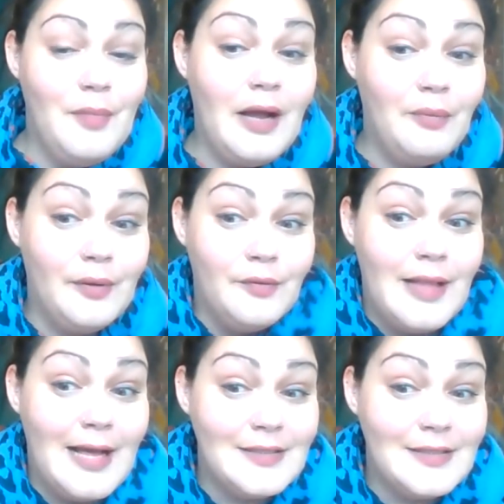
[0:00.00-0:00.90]
will
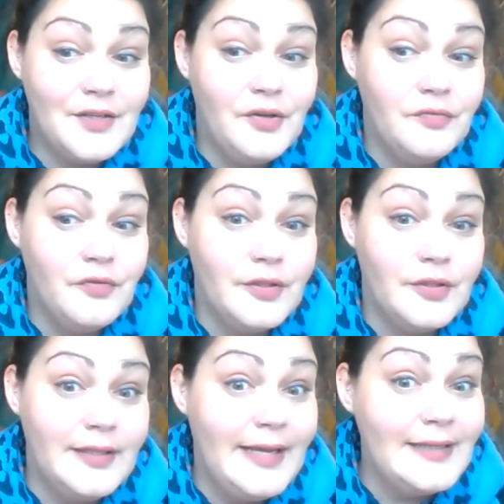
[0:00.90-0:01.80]
ask you for
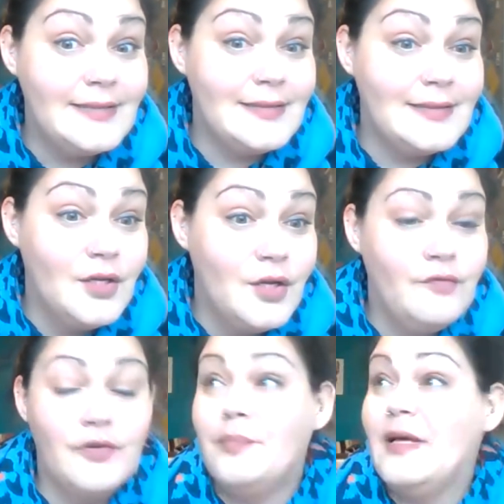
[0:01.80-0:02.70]
links
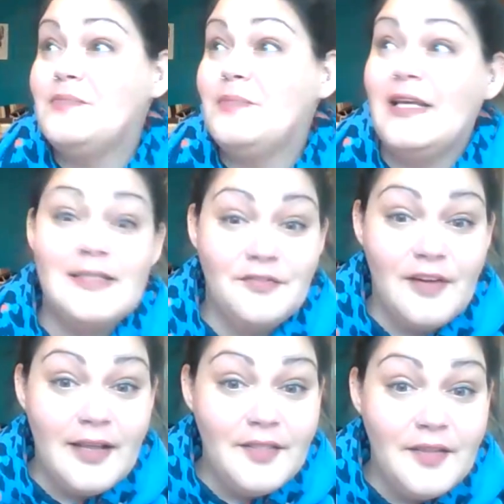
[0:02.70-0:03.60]
for the best place to
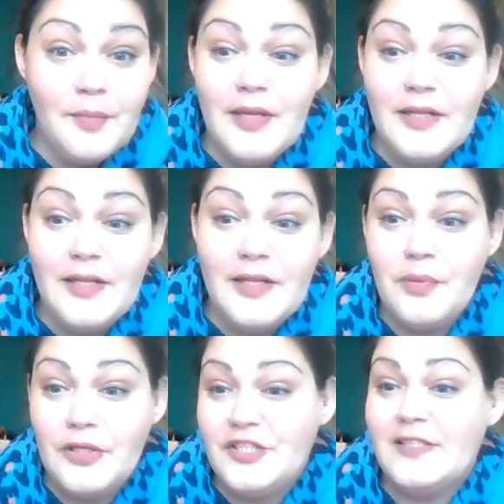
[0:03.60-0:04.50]
find them and to
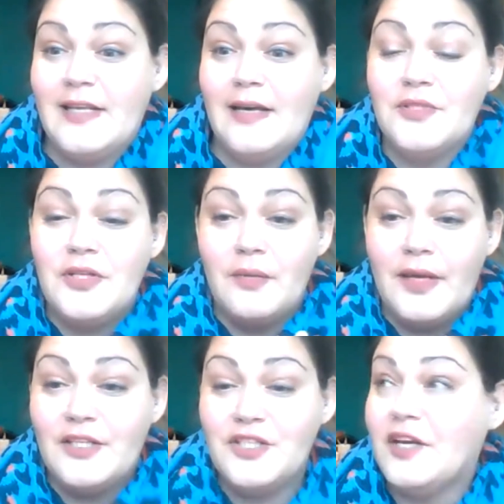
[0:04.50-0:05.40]
purchase them so that we
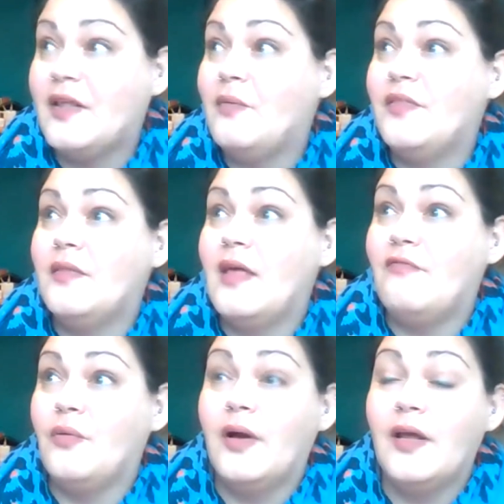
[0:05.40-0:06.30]
can share that with
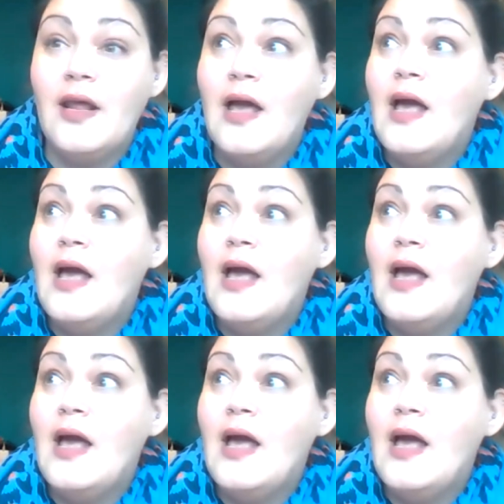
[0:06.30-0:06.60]
everyone.